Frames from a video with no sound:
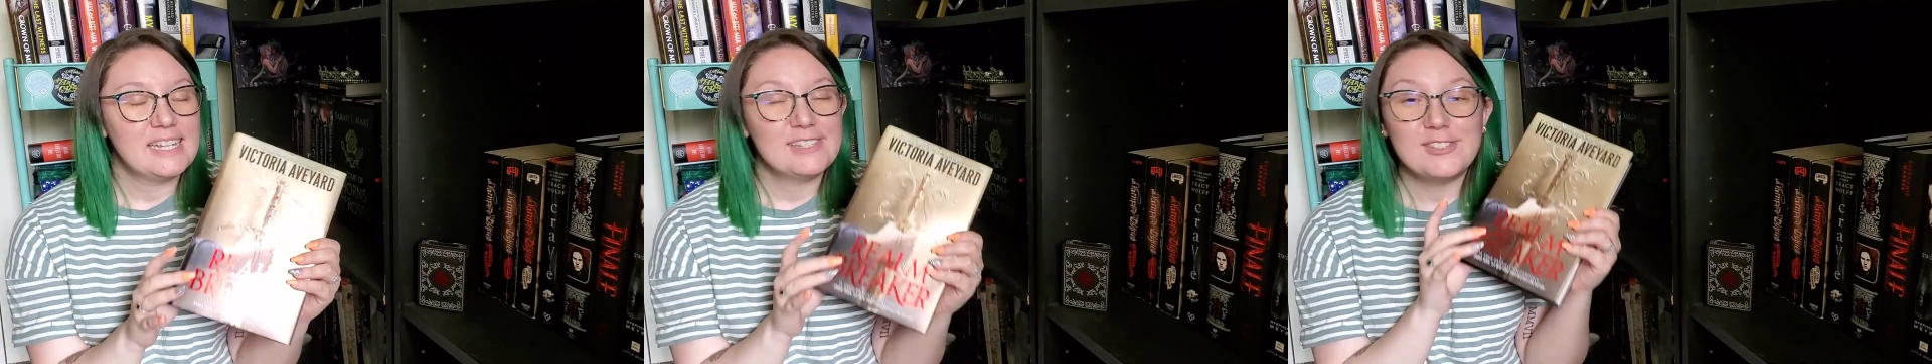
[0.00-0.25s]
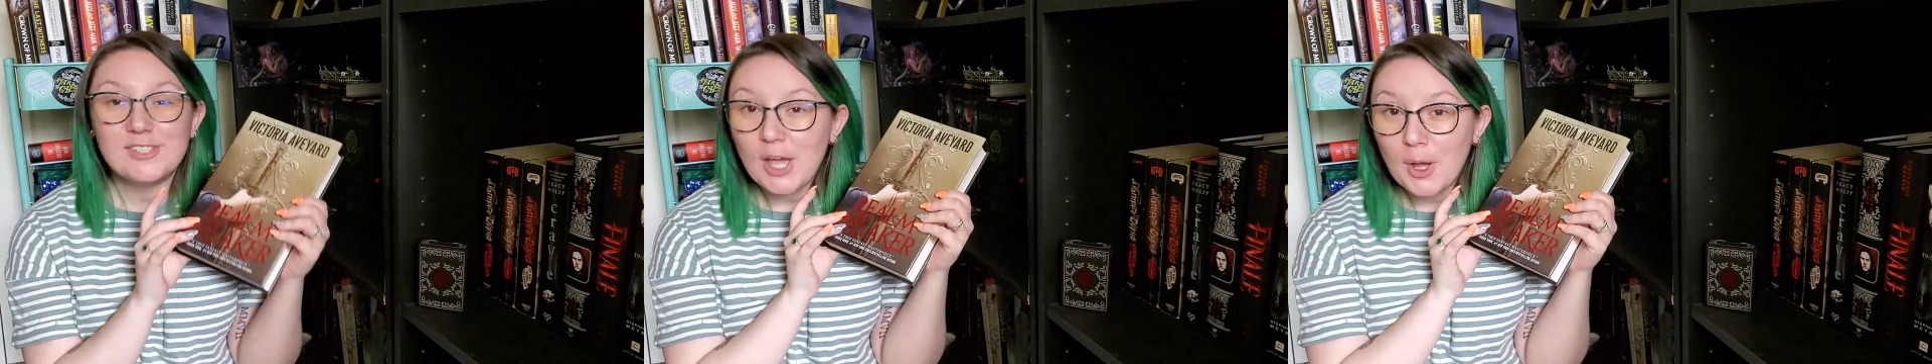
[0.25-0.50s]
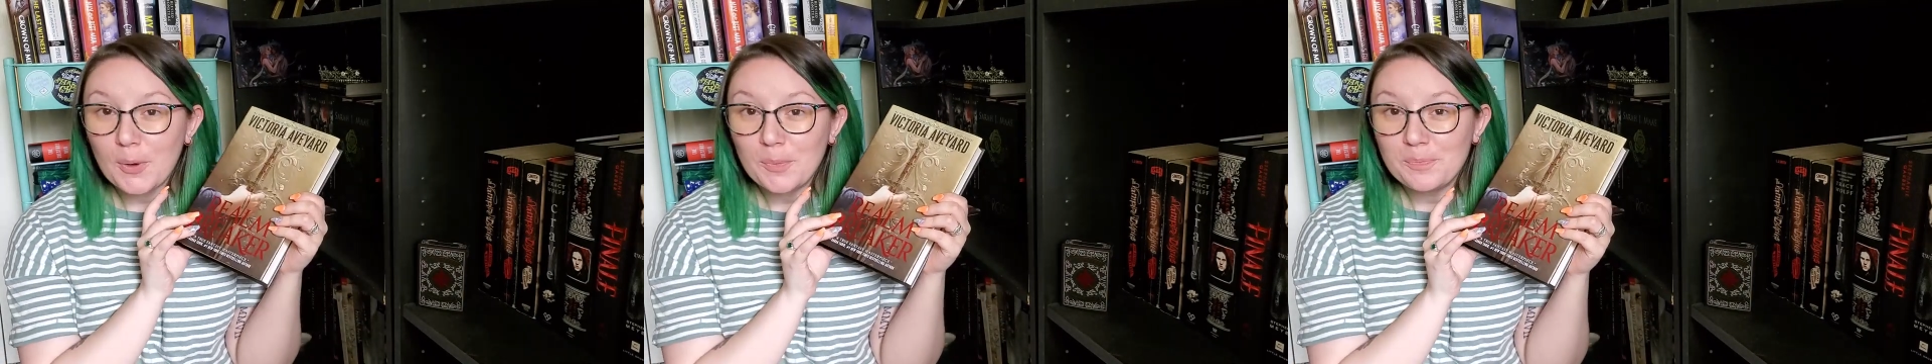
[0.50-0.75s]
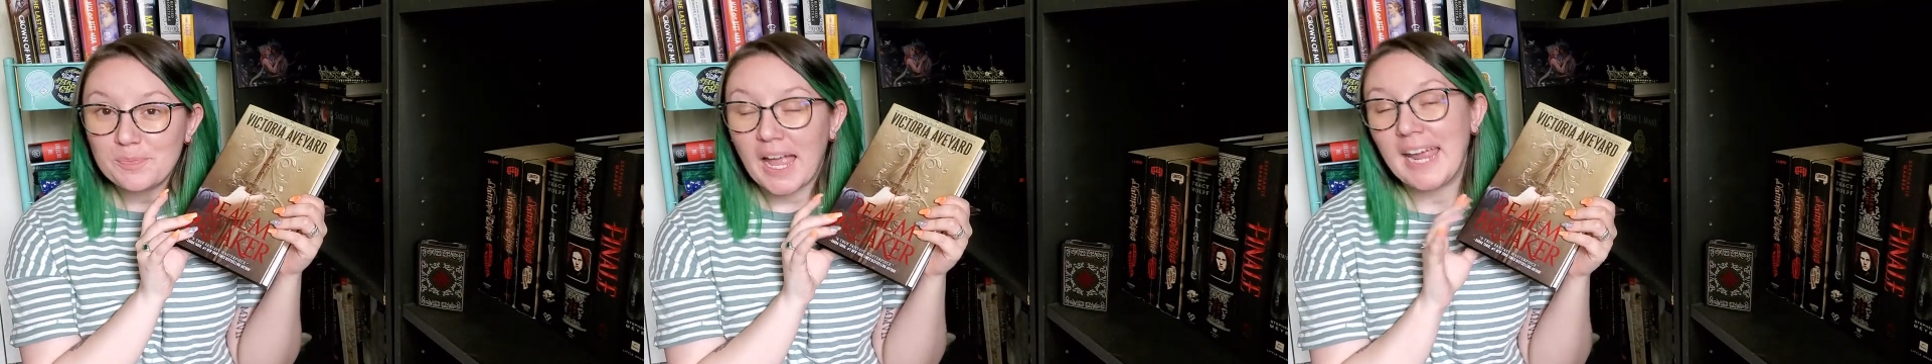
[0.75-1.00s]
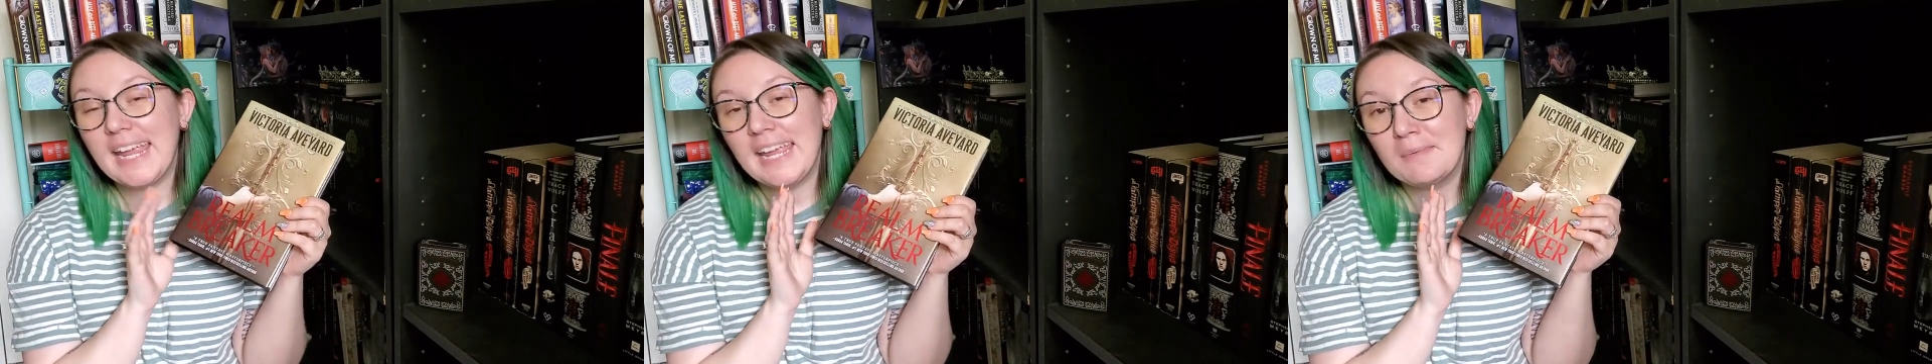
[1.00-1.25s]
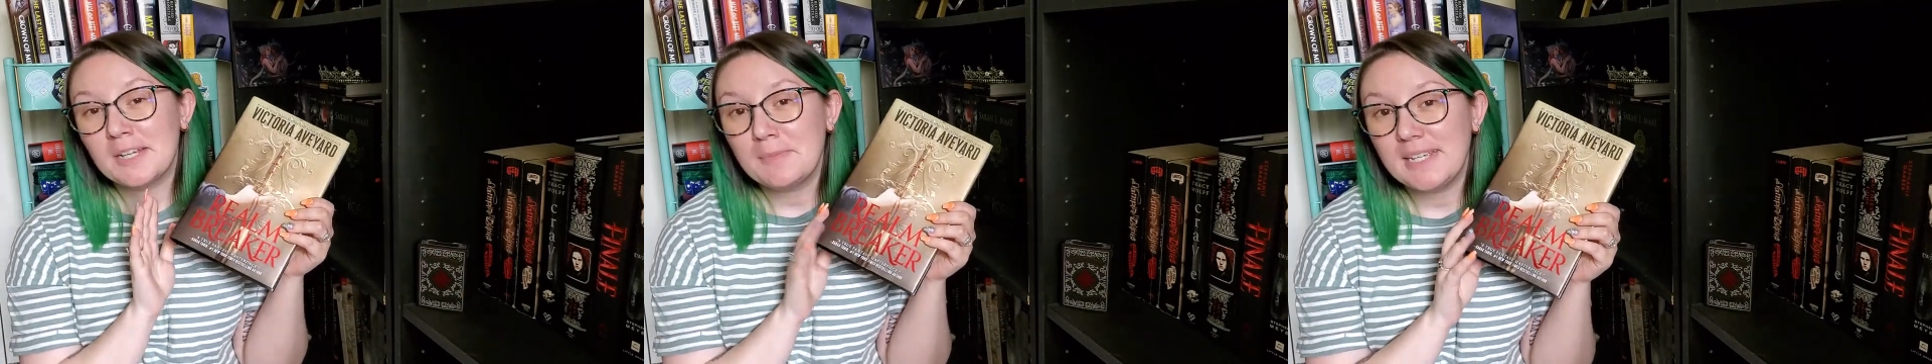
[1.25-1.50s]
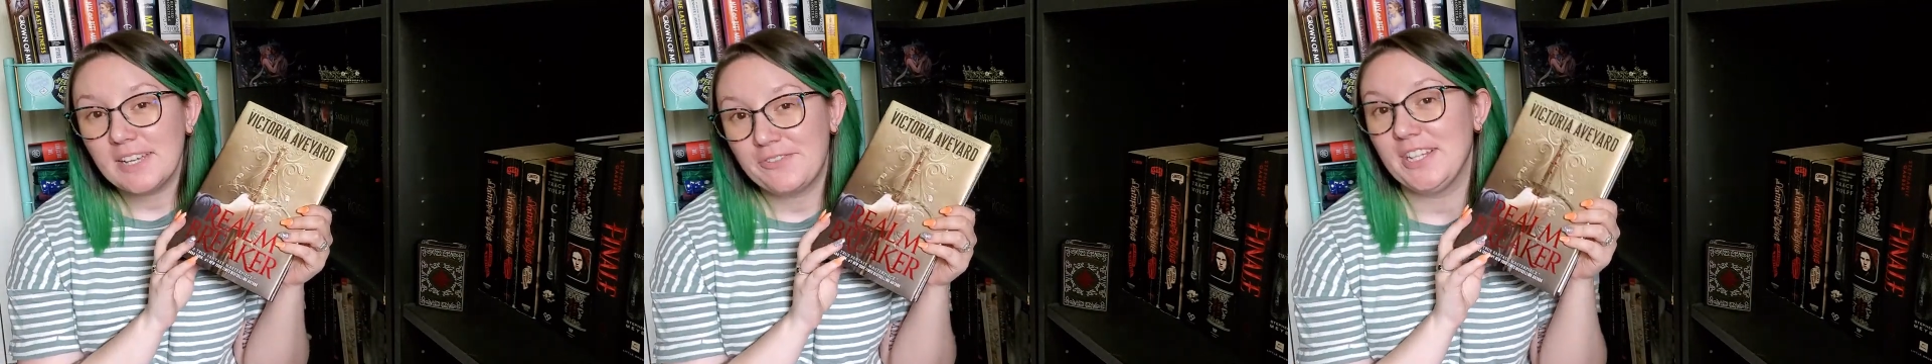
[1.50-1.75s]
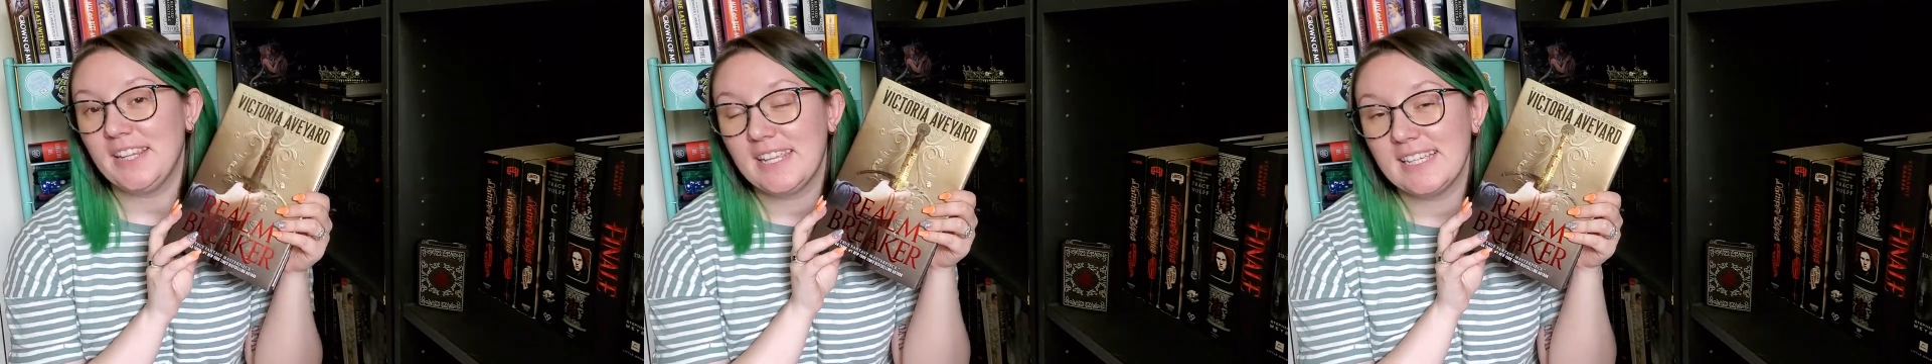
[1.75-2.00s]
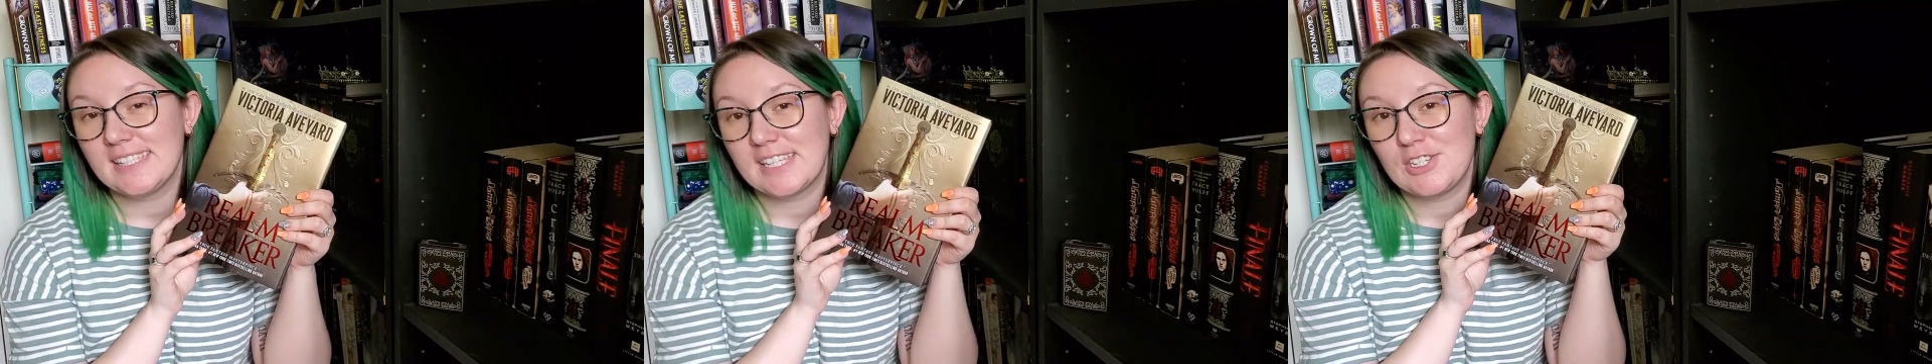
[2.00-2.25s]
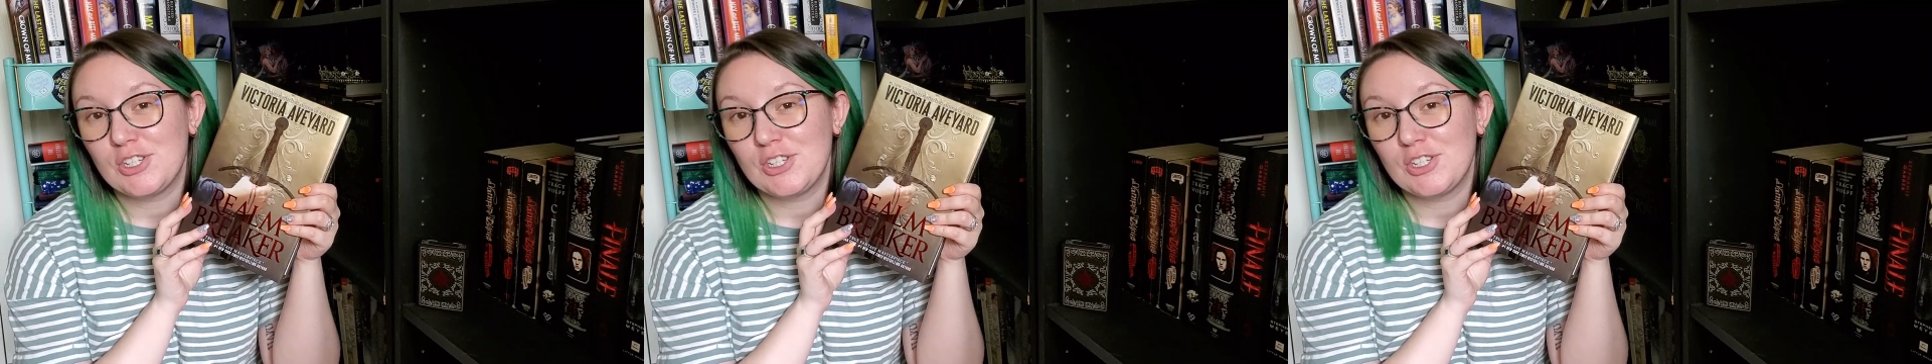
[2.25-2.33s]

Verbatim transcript: So I am going to be gifting this